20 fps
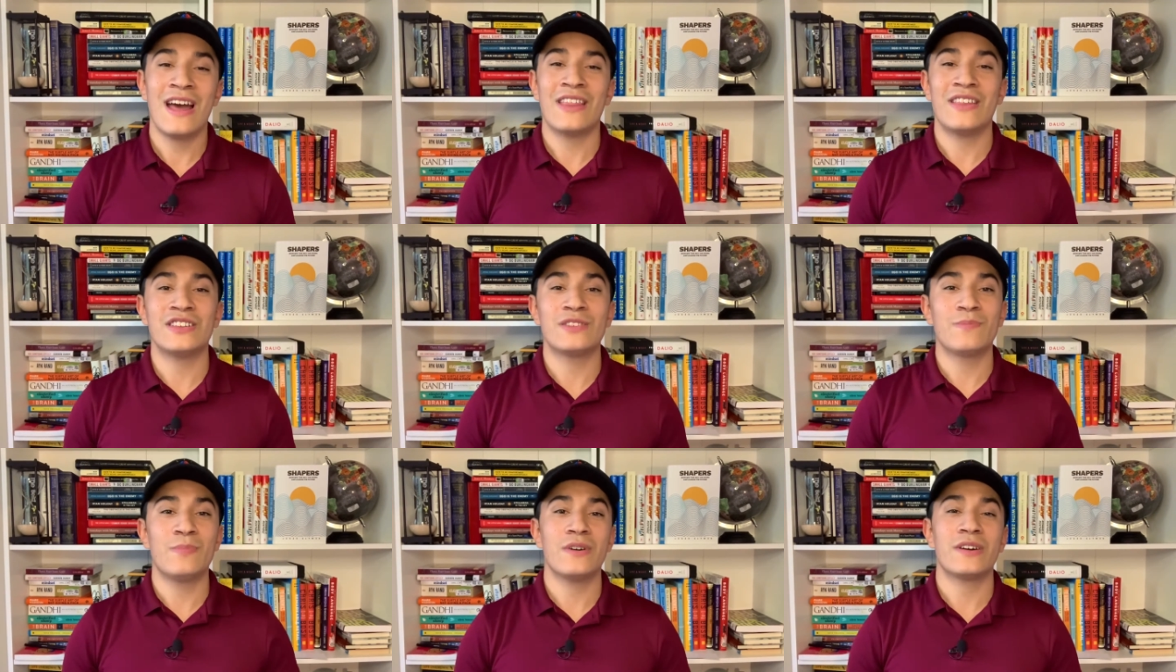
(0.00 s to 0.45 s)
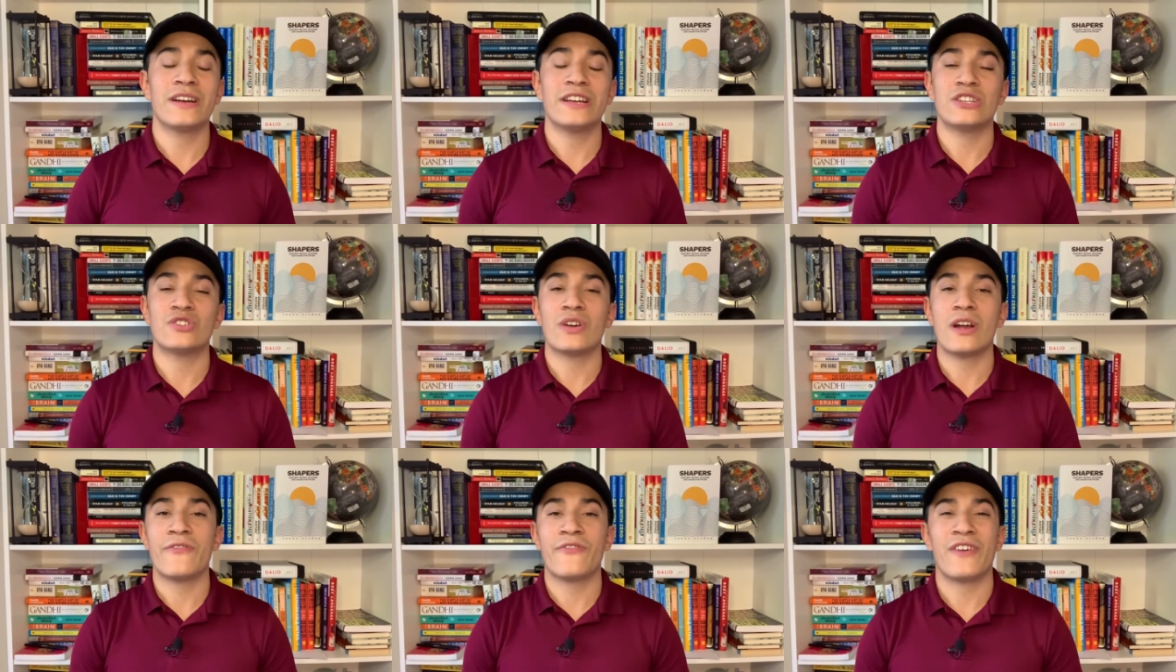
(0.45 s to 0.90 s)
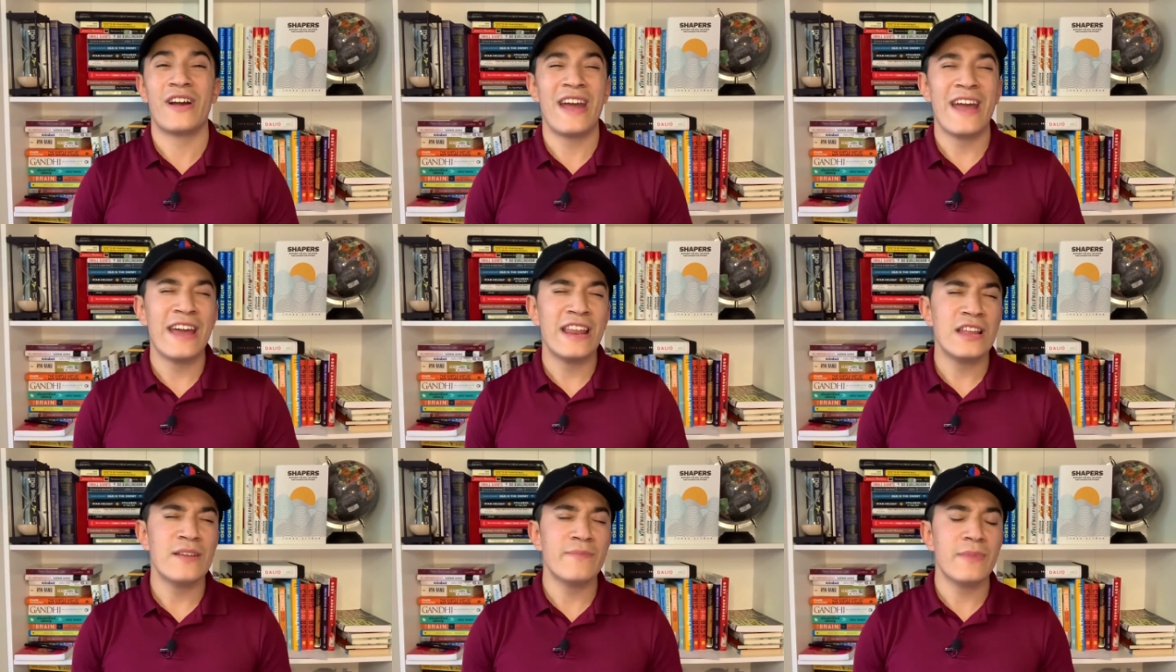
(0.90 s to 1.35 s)
This book is great for
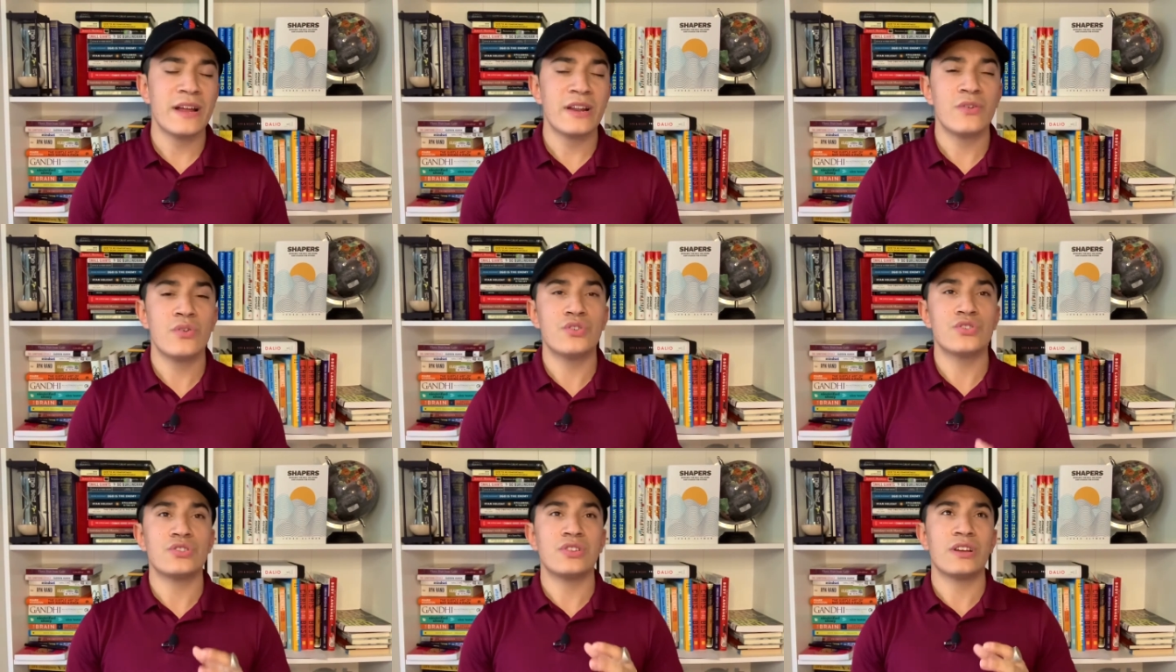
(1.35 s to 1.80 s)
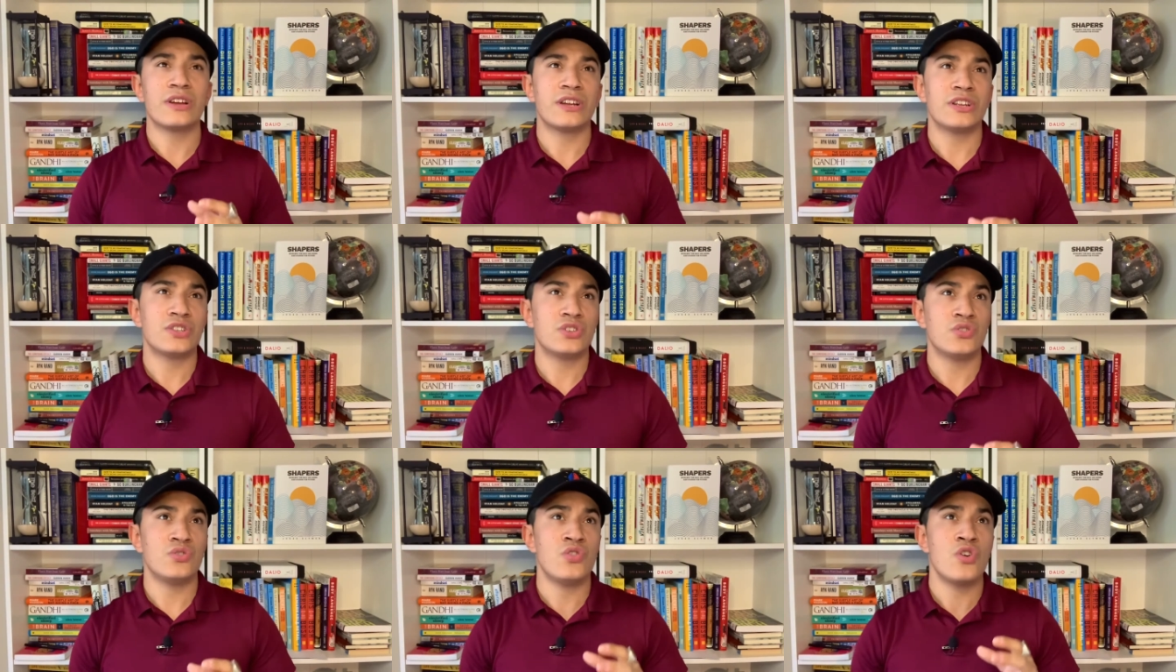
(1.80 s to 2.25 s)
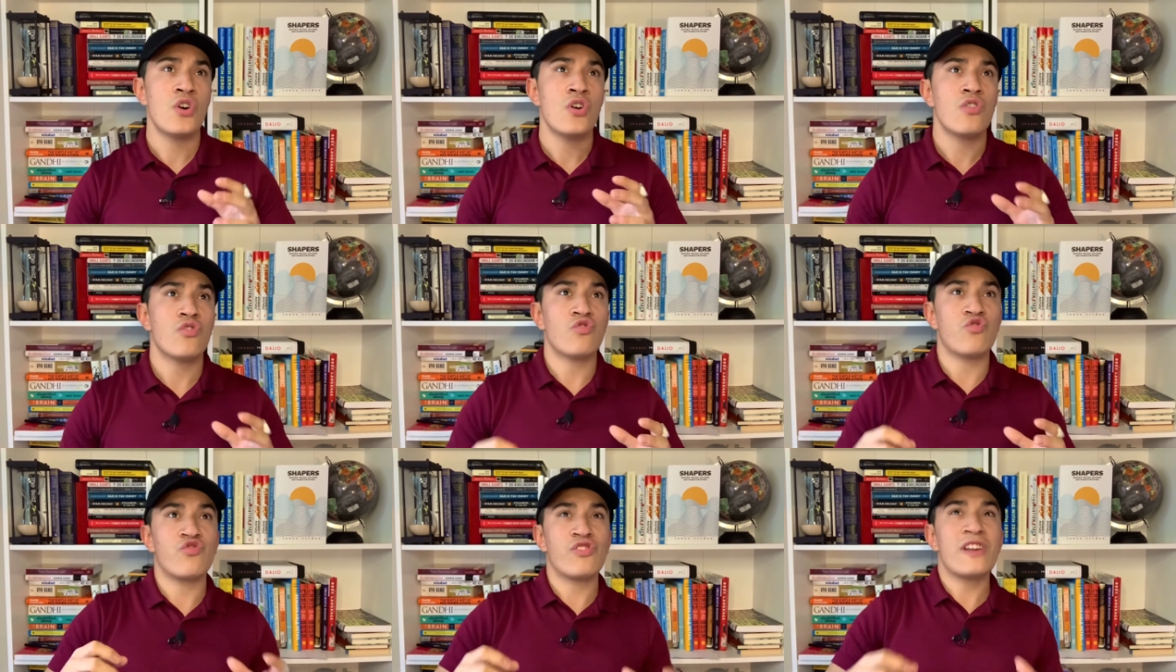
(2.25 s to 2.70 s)
anybody who's looking to
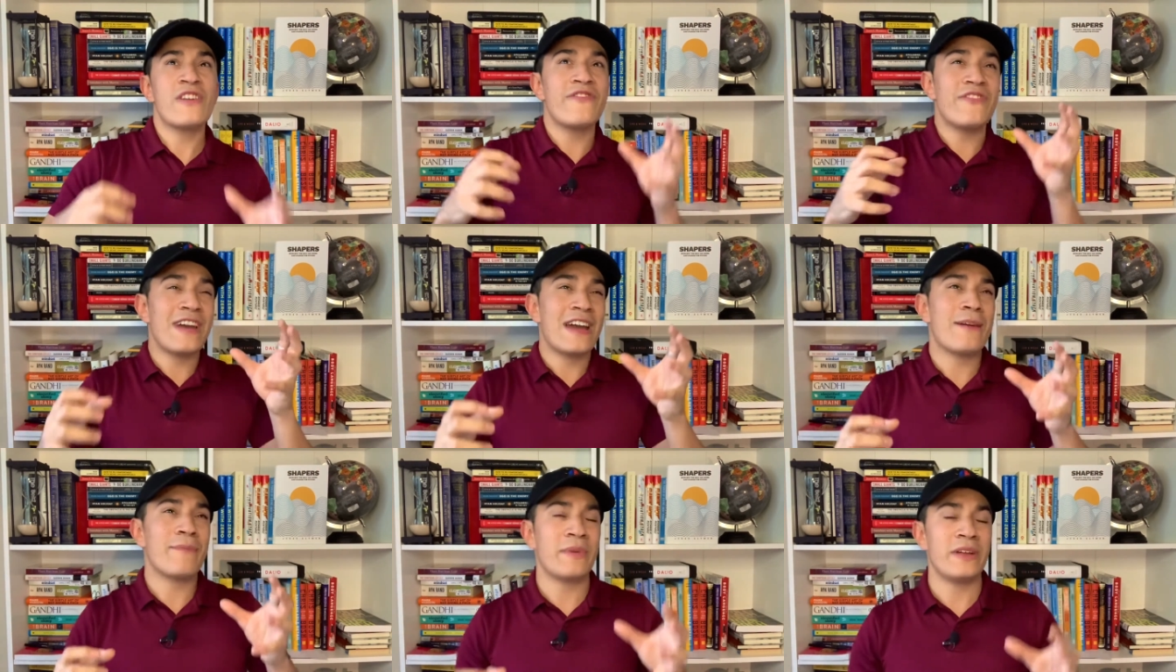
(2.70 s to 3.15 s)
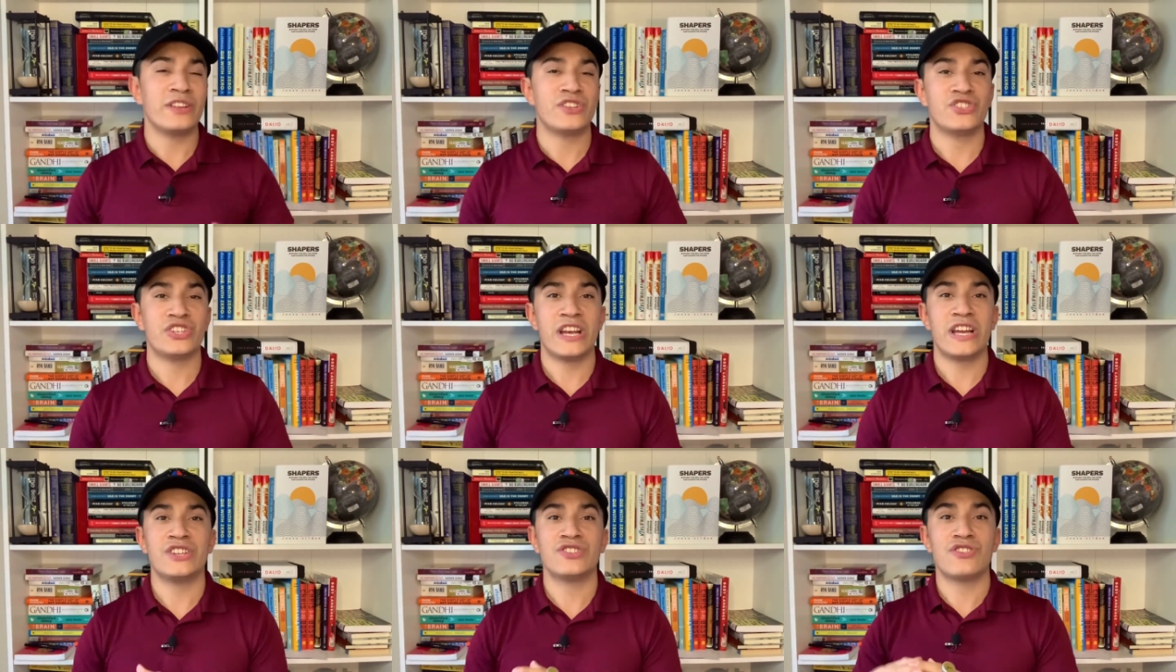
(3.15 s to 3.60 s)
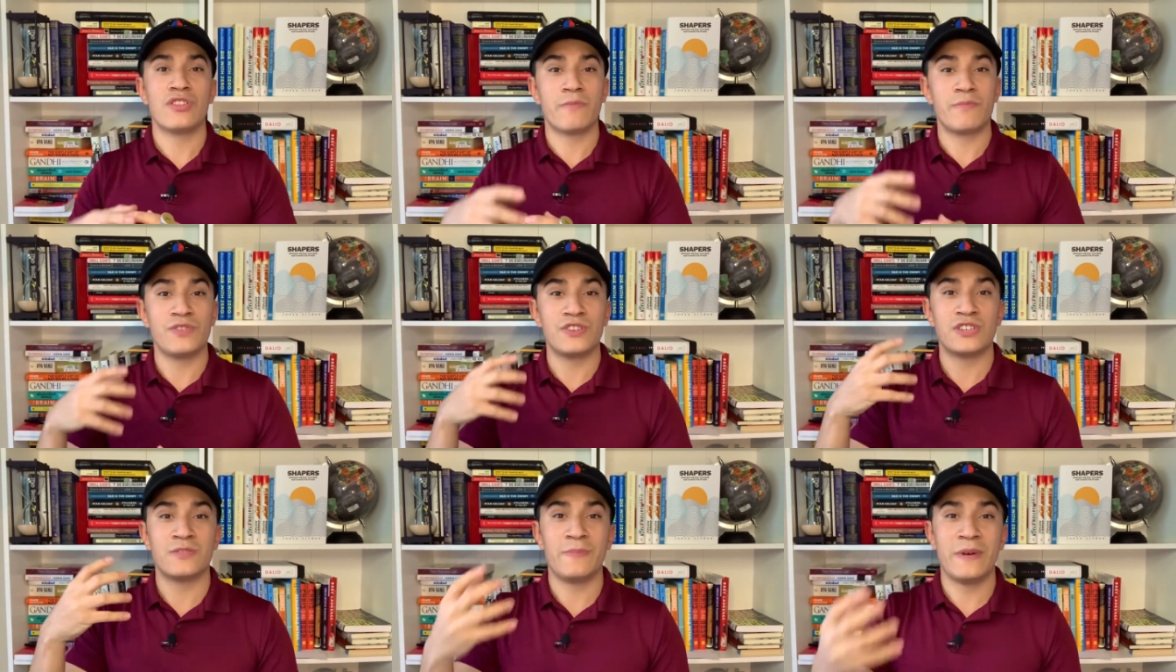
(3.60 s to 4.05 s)
revamp and change the
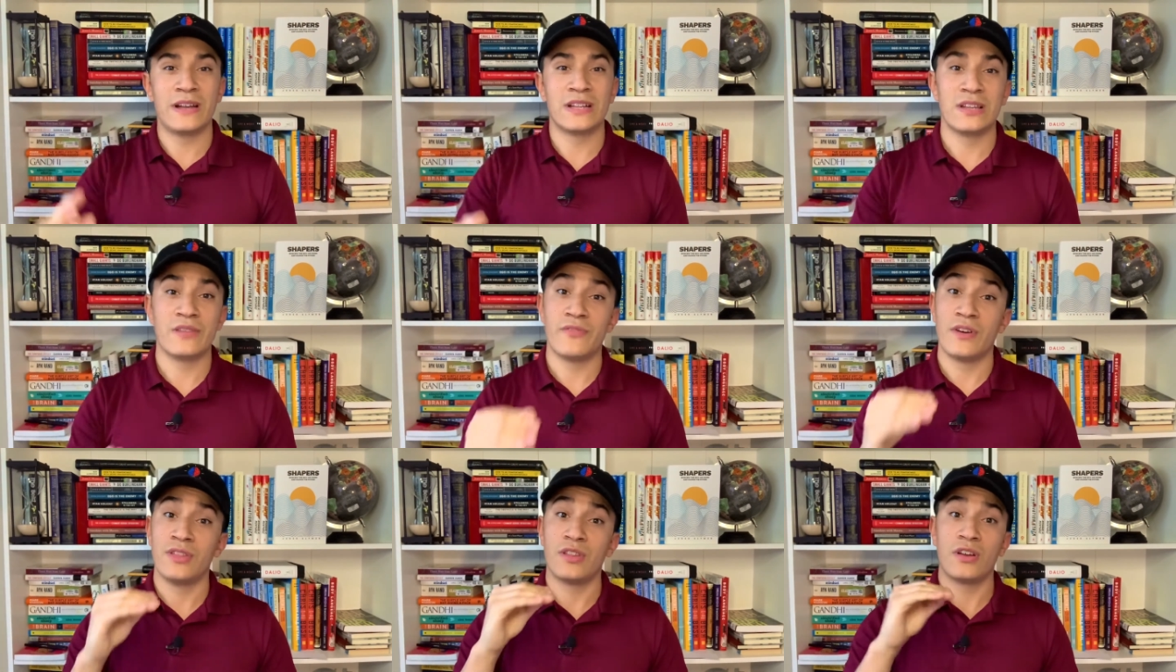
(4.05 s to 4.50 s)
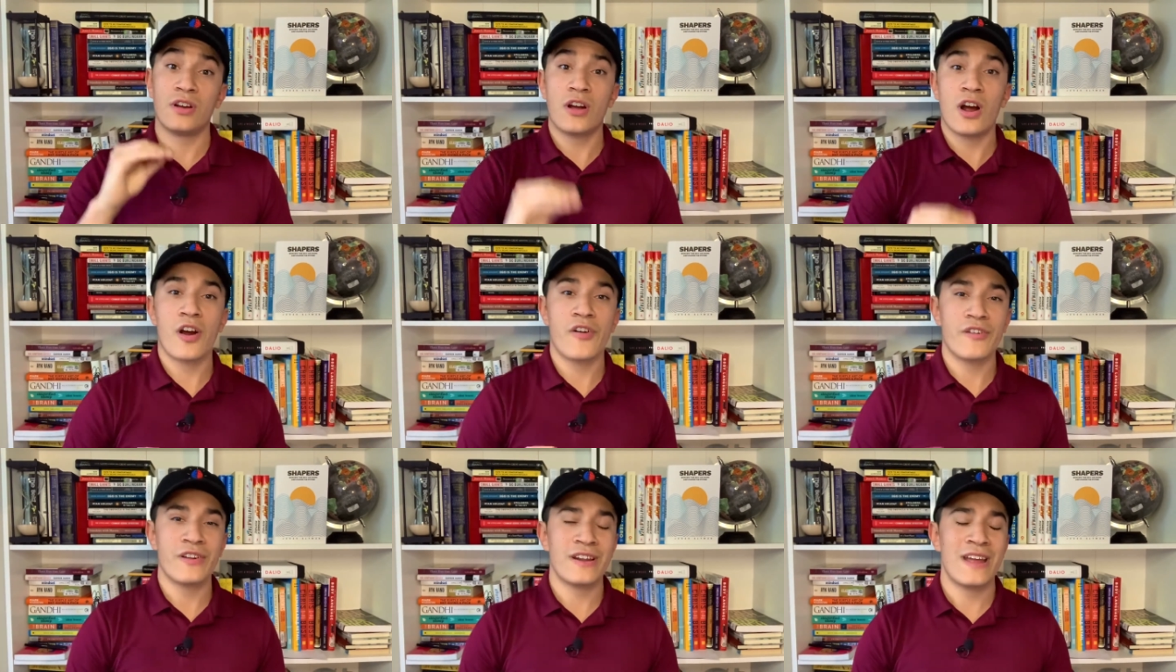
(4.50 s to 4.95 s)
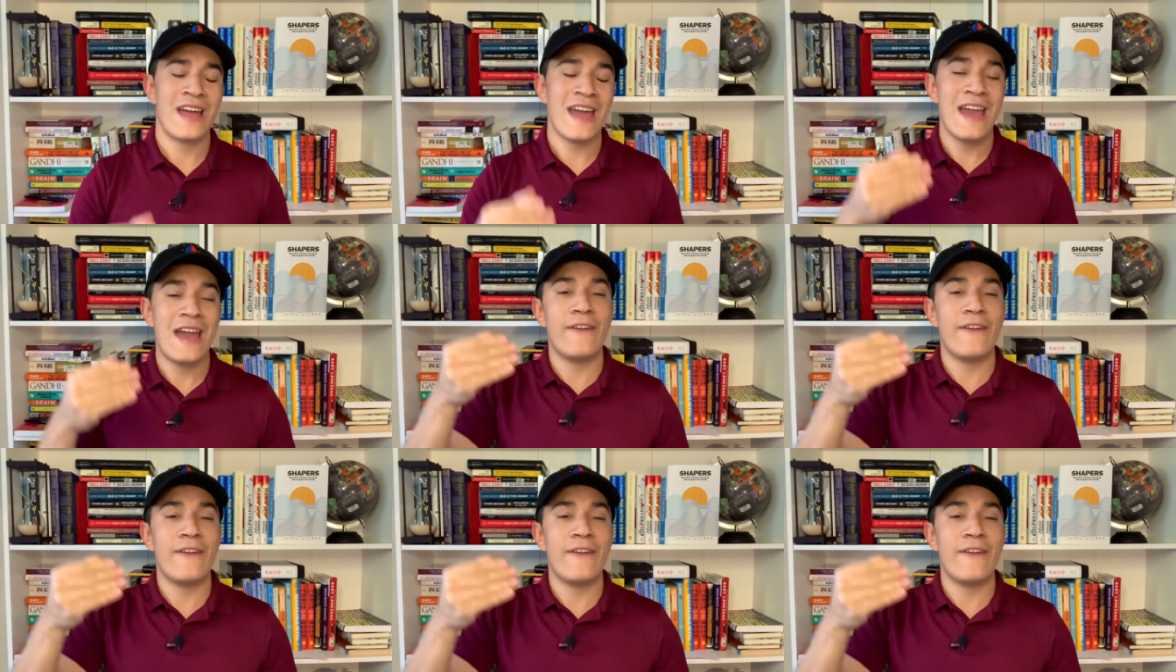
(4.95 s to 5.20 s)
perspective on the current